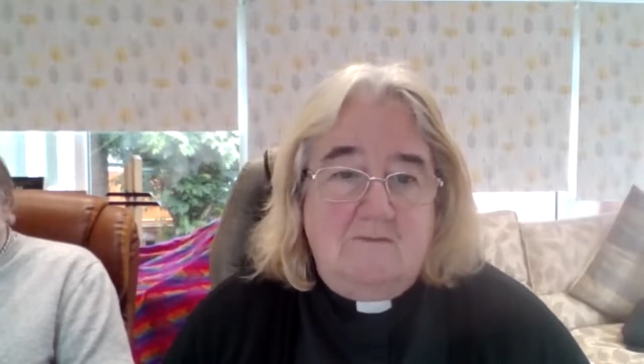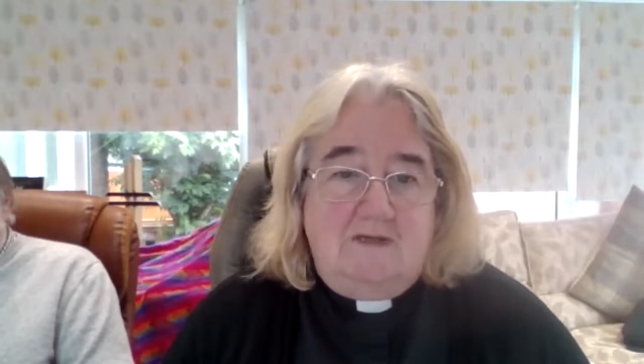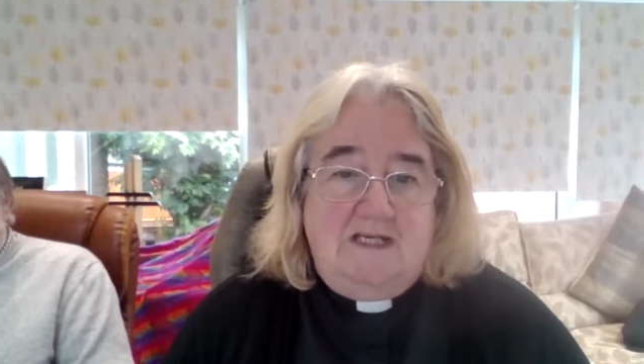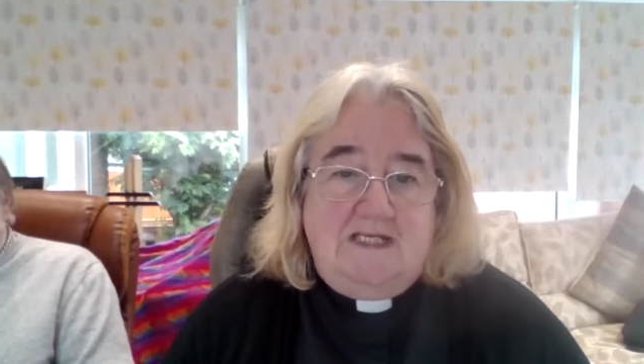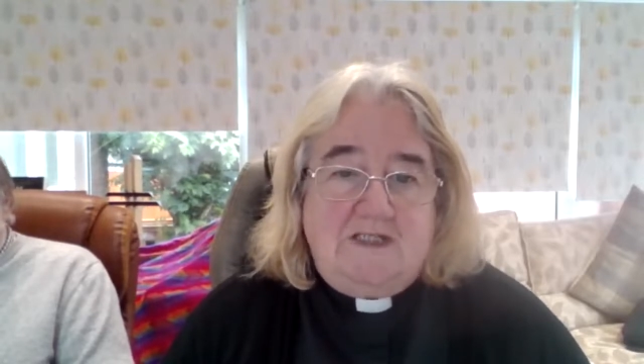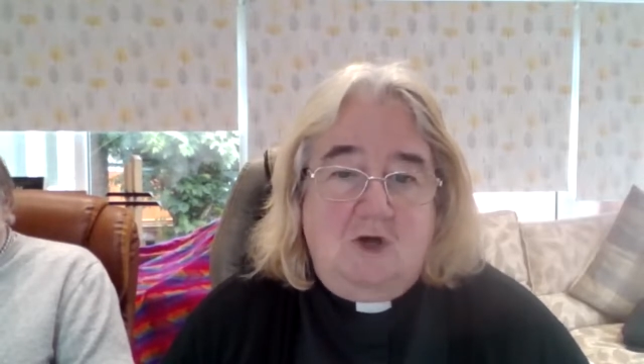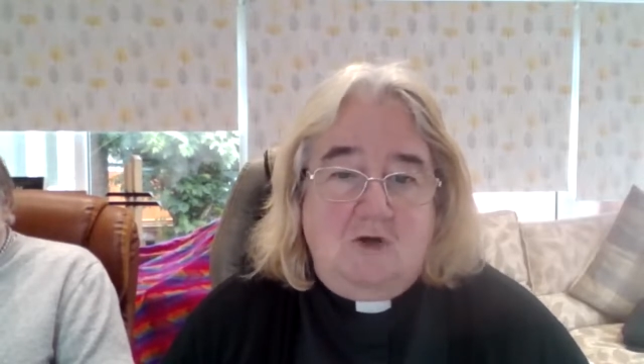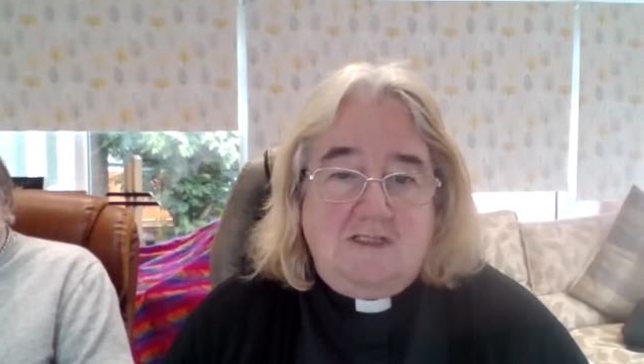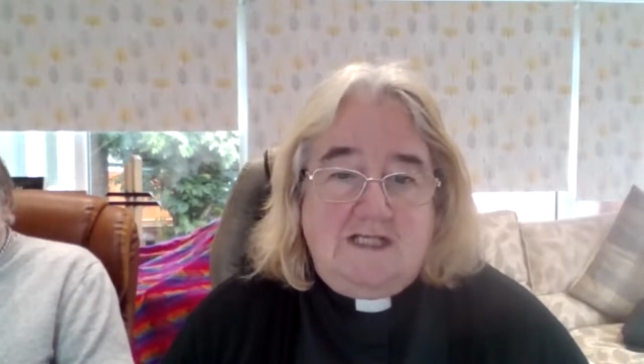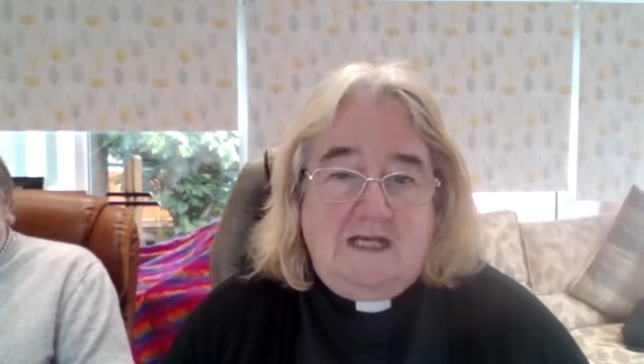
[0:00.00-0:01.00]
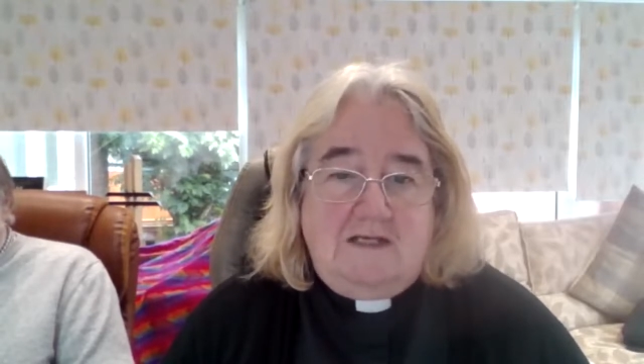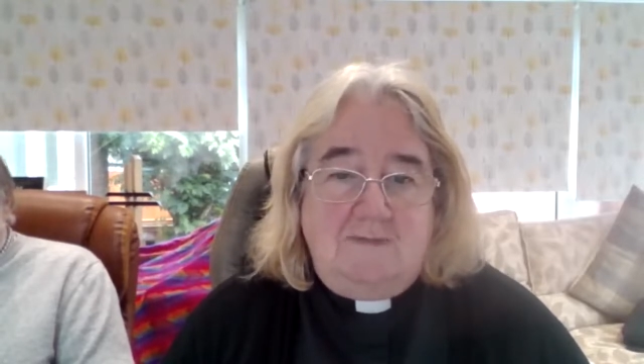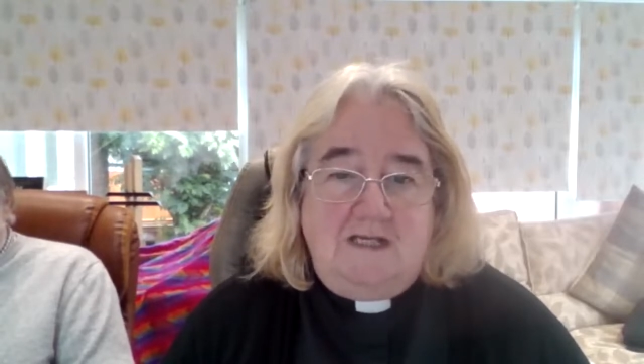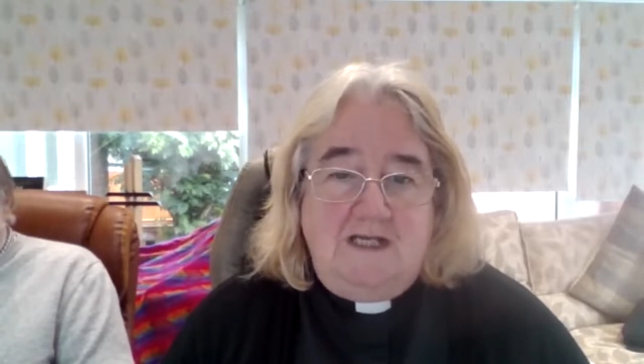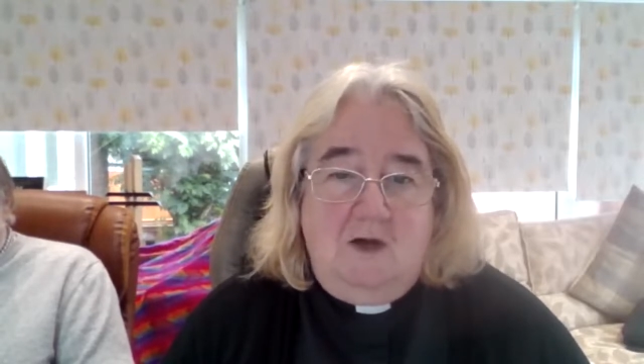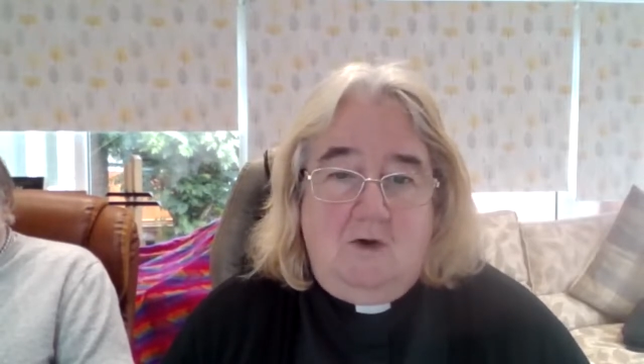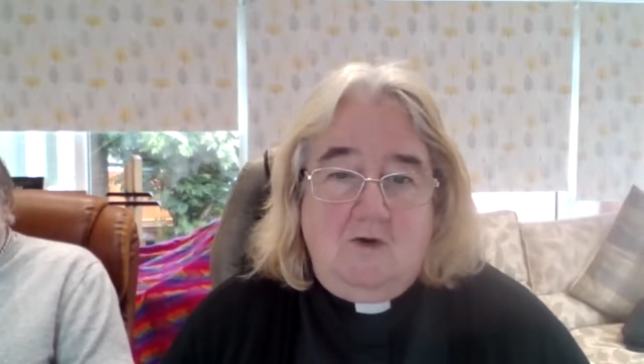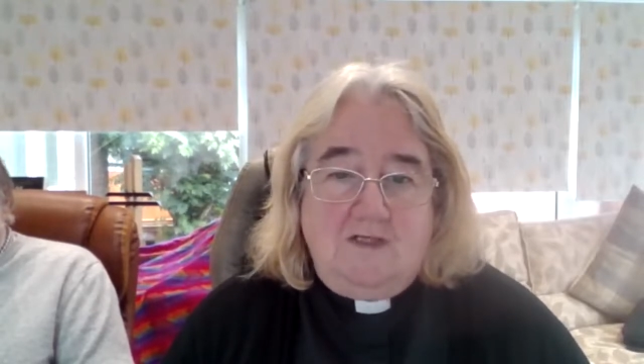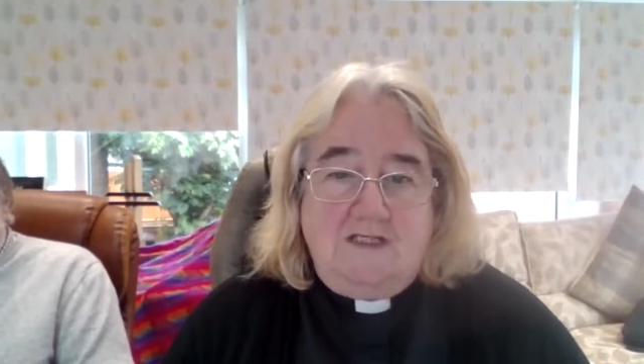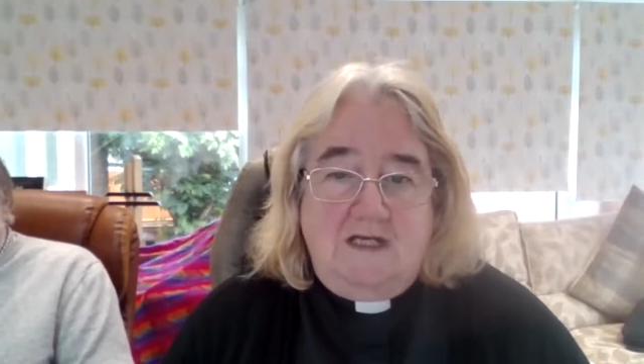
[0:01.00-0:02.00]
Please contact me
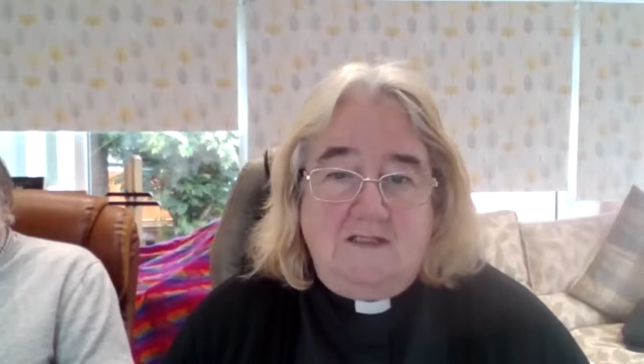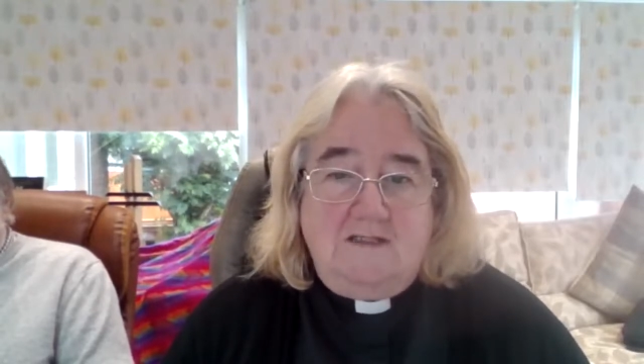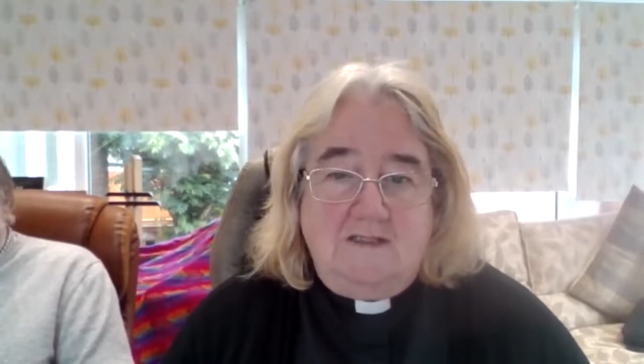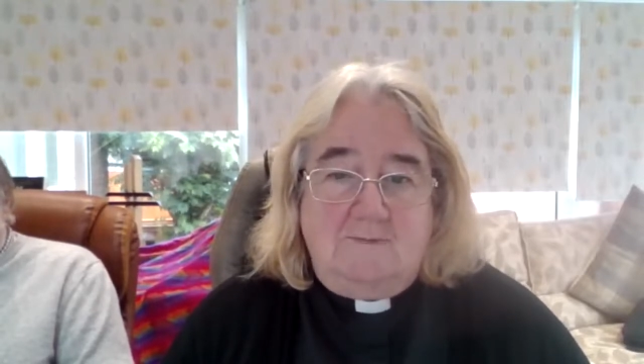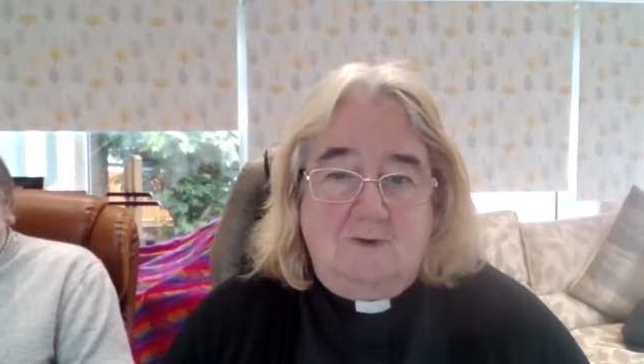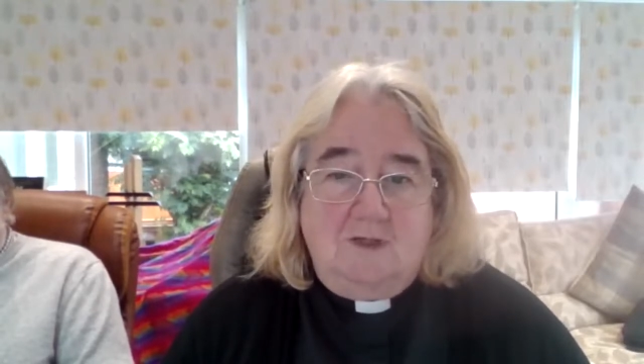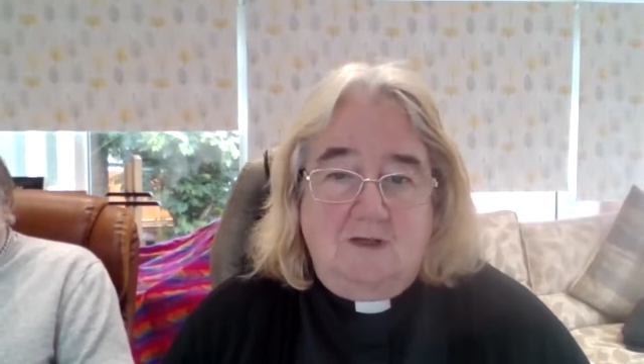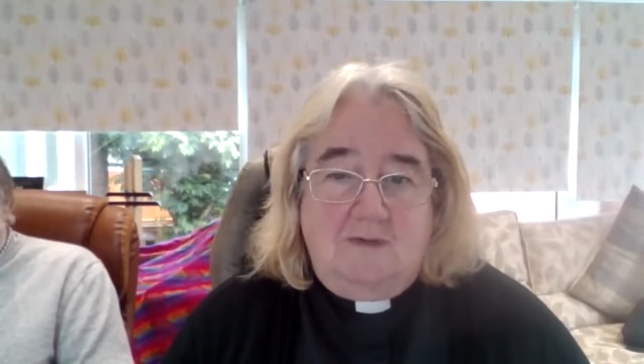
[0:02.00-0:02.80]
or Ian to book